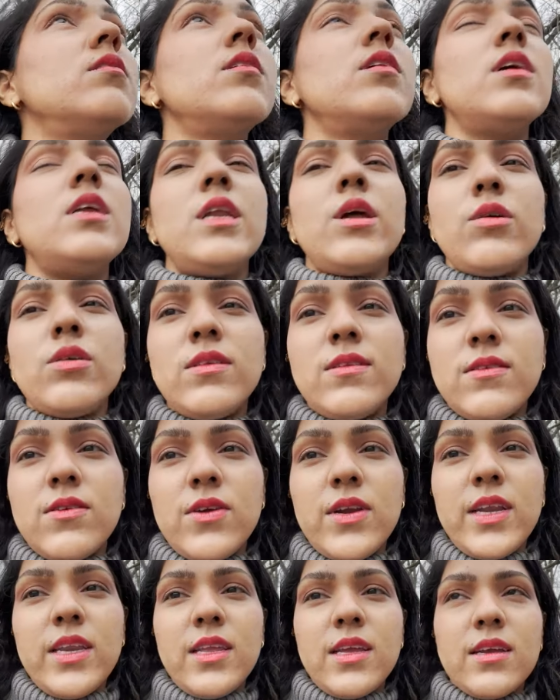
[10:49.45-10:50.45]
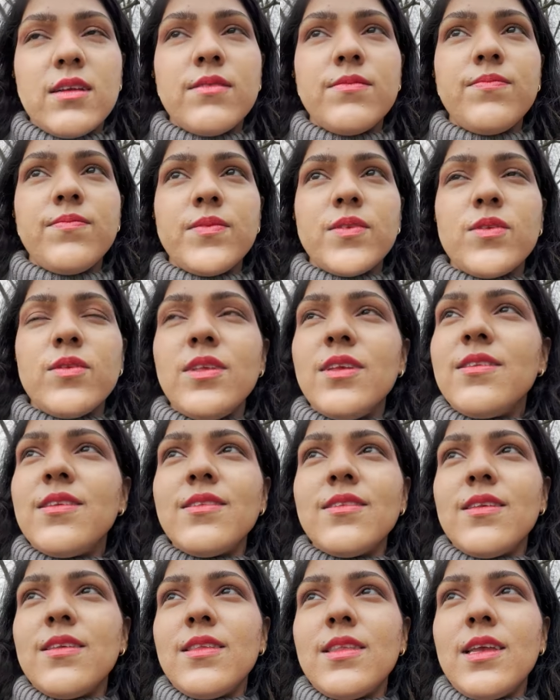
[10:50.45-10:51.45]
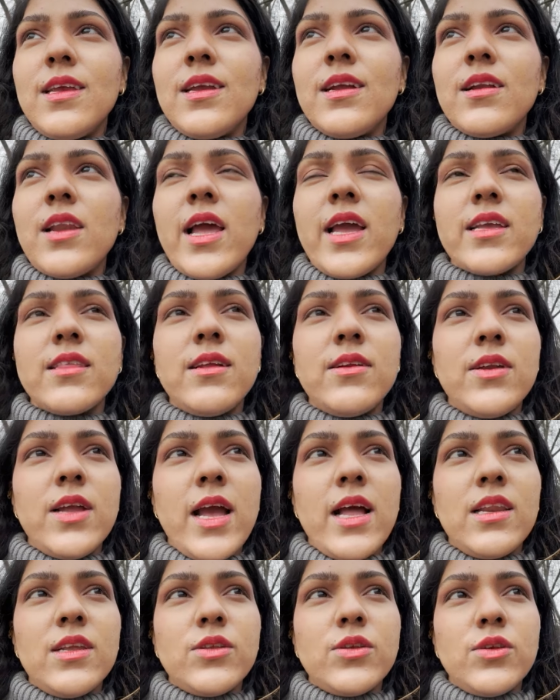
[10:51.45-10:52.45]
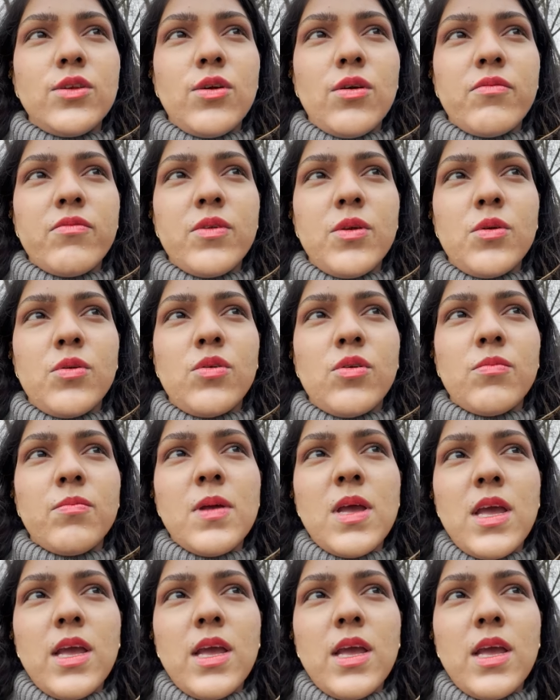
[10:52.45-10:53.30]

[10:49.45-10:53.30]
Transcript: And now it's raining. So this is a thing, like the reality of Europe.